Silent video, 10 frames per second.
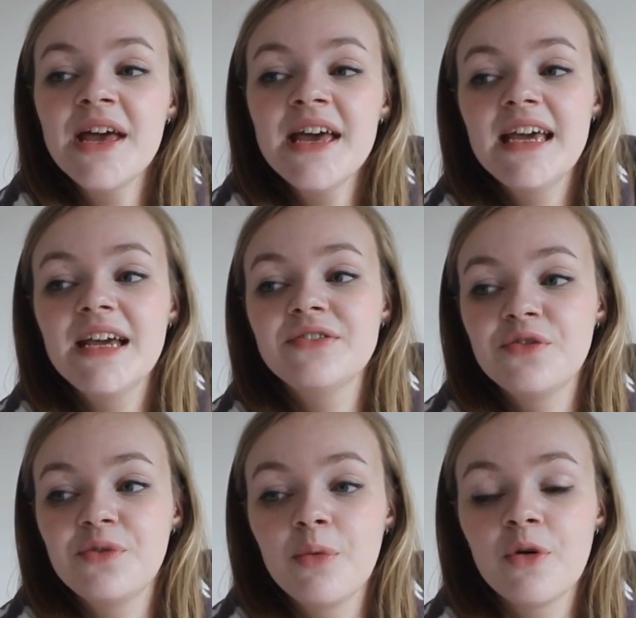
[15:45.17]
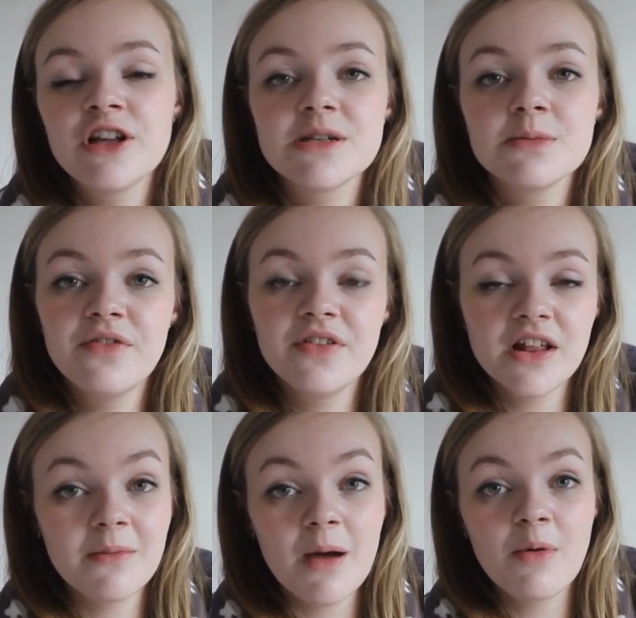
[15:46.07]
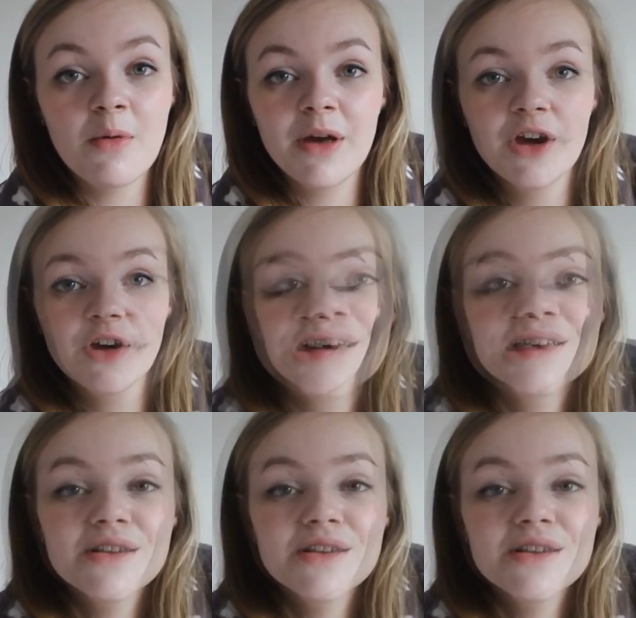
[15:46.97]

even if we wanted to move in at the moment, we couldn't.